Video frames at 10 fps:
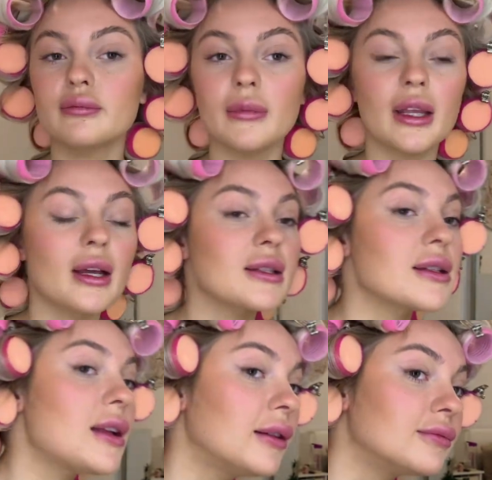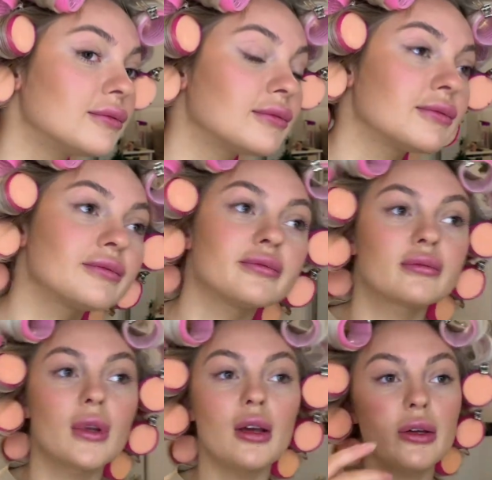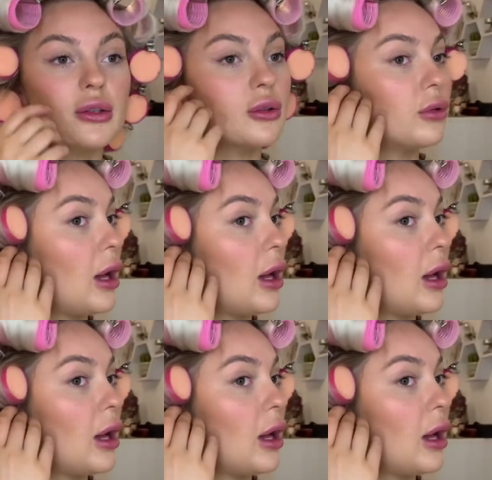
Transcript: And that's us done. So